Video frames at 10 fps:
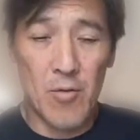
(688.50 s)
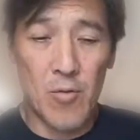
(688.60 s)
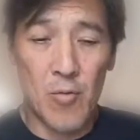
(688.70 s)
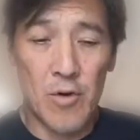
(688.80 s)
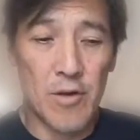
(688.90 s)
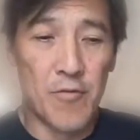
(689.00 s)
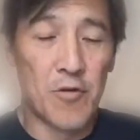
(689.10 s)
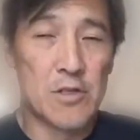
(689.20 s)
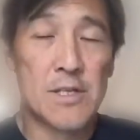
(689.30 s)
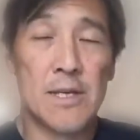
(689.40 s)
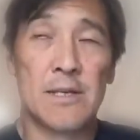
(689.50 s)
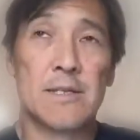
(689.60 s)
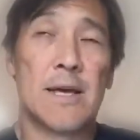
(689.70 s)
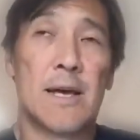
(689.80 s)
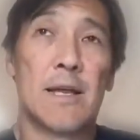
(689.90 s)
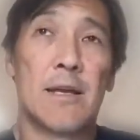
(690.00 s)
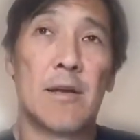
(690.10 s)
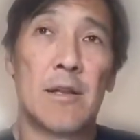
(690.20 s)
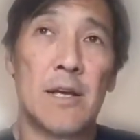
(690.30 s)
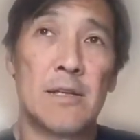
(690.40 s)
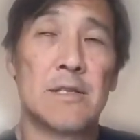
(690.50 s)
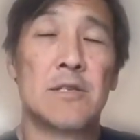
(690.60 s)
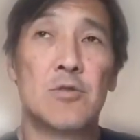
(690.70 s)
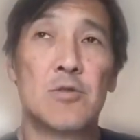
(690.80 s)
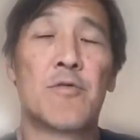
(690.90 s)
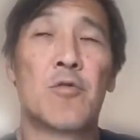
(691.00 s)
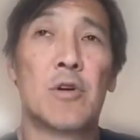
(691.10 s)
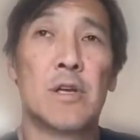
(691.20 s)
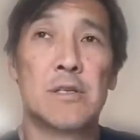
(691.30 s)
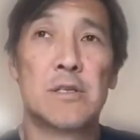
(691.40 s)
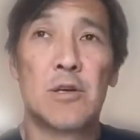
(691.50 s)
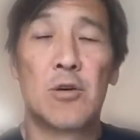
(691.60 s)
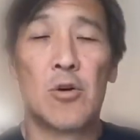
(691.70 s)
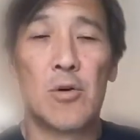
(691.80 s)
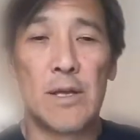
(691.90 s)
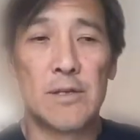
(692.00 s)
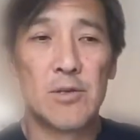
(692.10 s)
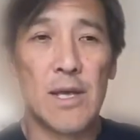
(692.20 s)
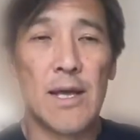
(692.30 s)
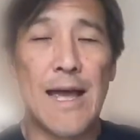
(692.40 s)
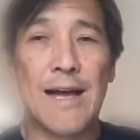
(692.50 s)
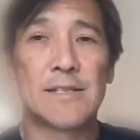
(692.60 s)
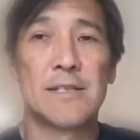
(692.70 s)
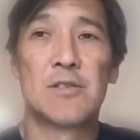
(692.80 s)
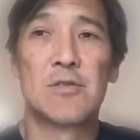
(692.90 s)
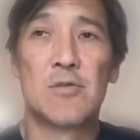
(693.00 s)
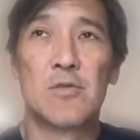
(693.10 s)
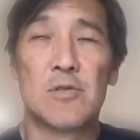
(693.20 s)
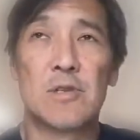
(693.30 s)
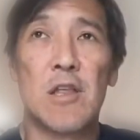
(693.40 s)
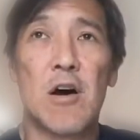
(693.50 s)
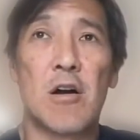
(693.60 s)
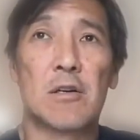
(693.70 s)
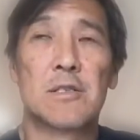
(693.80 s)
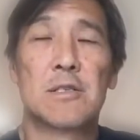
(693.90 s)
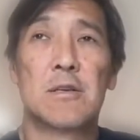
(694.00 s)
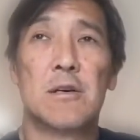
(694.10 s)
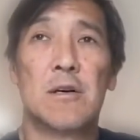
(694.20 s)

One of the first things that Lens is used for is to go and to get access to those logs,